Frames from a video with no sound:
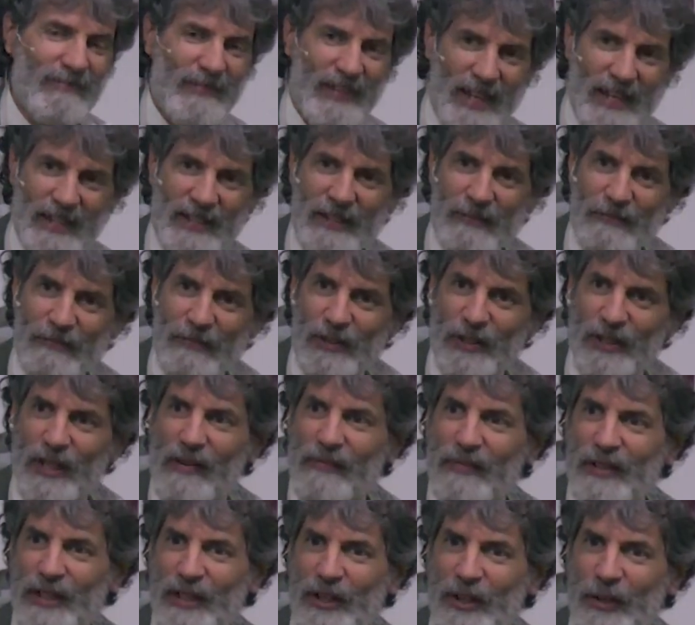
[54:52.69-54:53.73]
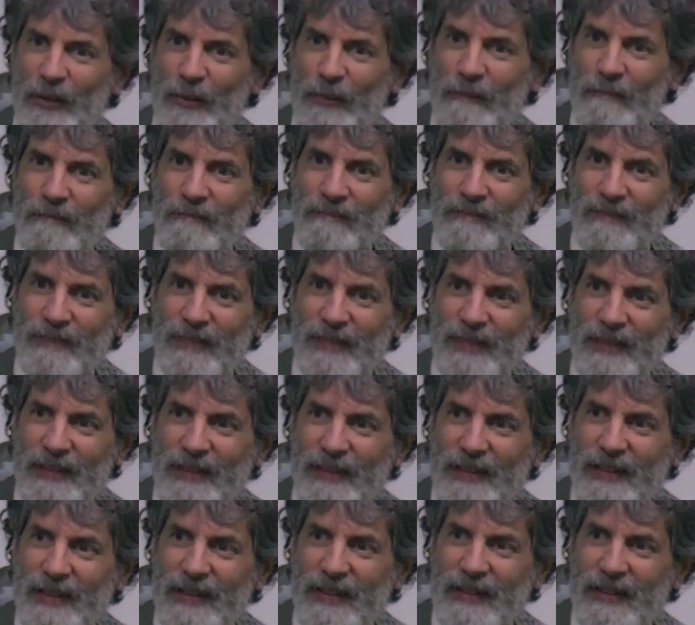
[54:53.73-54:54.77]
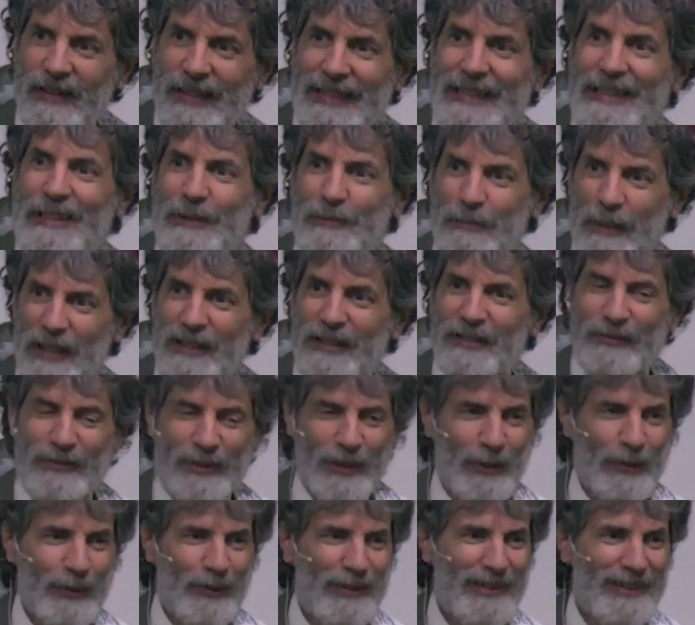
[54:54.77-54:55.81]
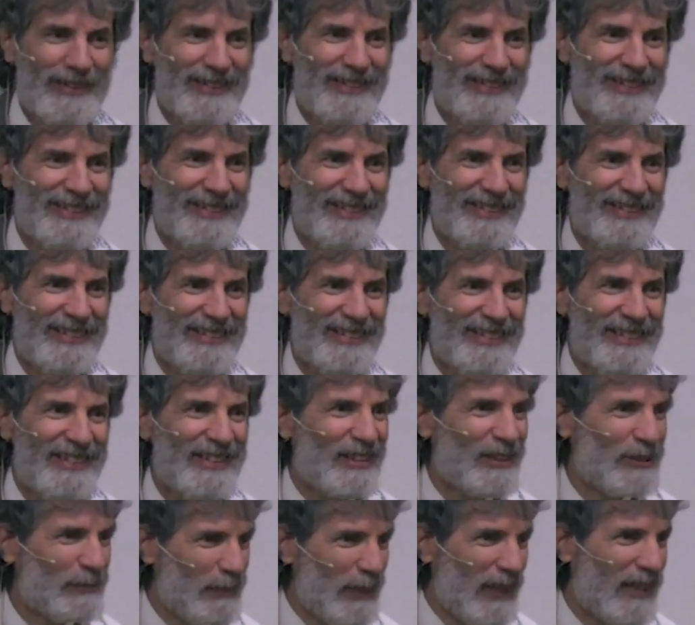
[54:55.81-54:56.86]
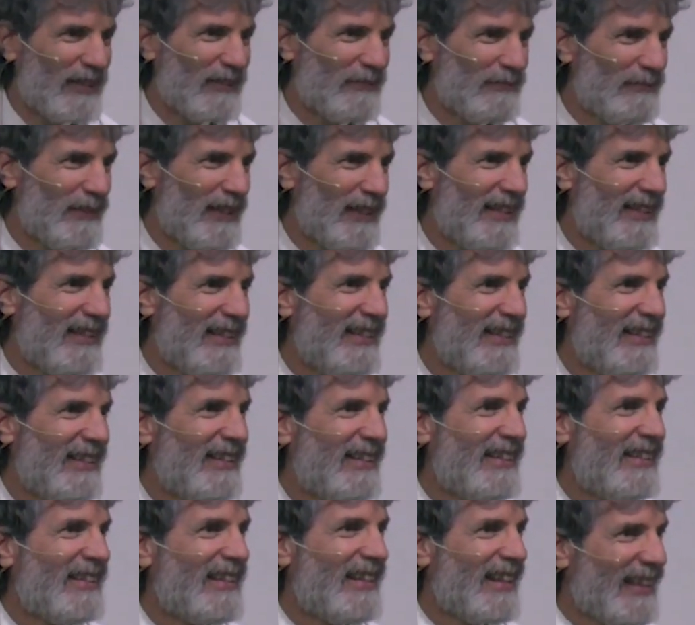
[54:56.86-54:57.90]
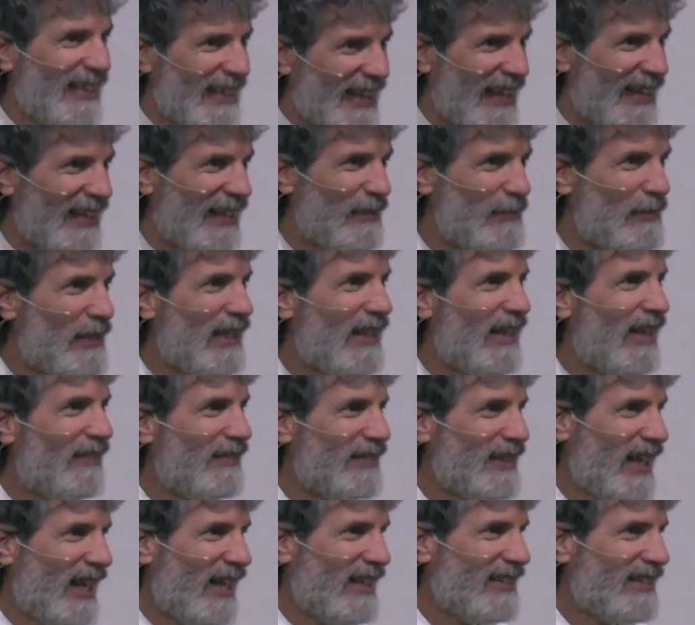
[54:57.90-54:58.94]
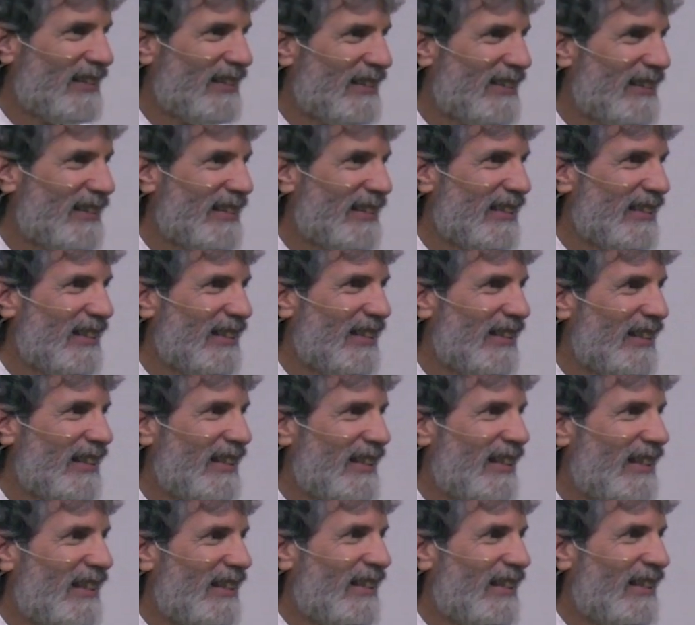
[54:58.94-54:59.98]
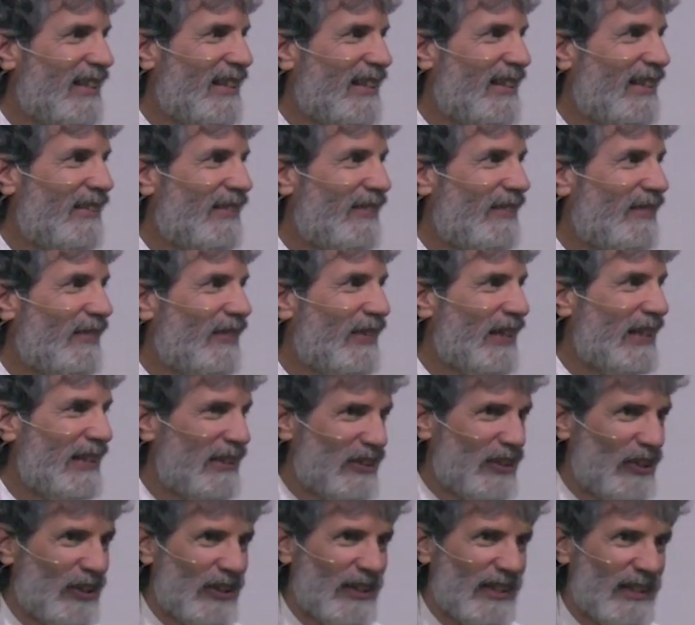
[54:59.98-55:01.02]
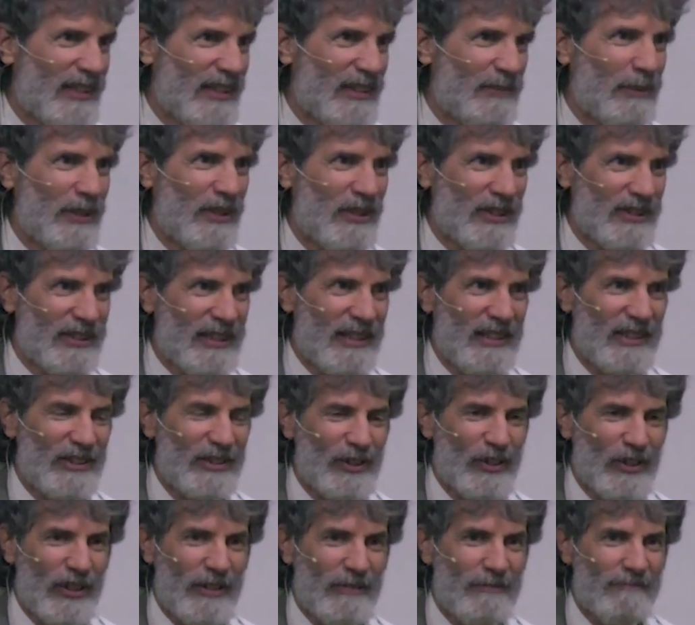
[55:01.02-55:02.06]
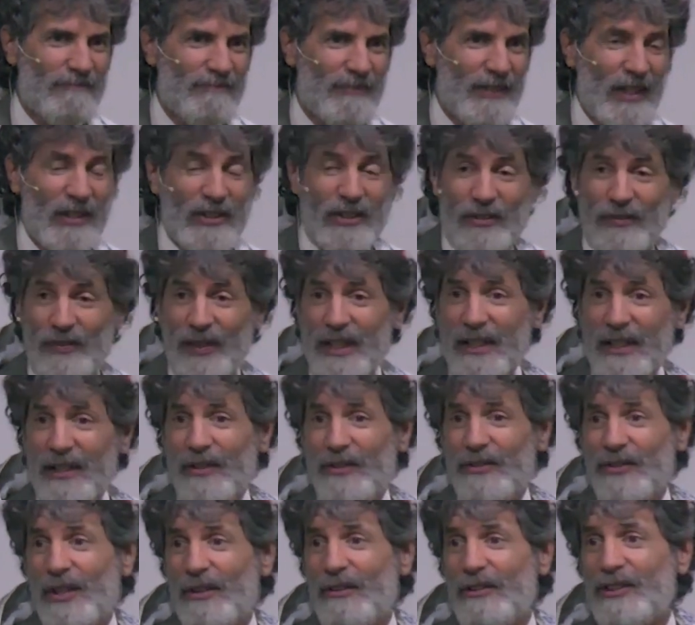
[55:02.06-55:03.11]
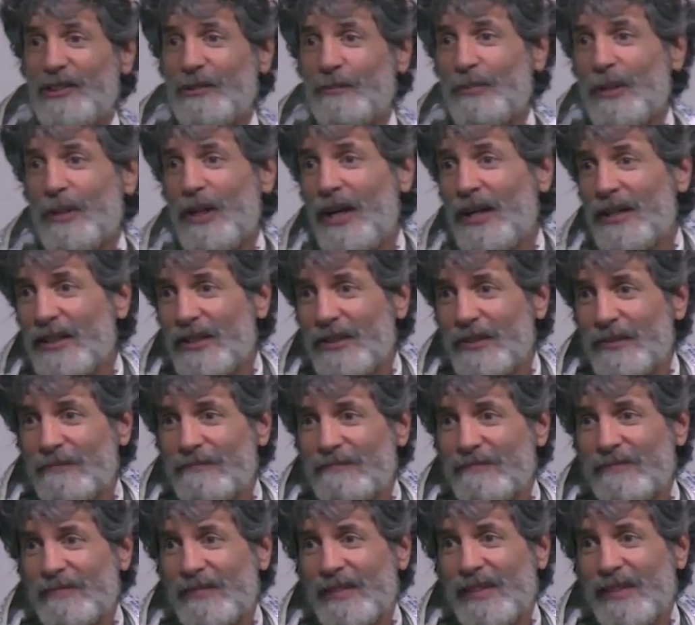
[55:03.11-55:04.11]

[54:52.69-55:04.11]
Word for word: Thank Him for loving you, in spite of you, in spite of me. Thank Him, He loves us for His goodness, because He is good. So if any of those areas apply to you,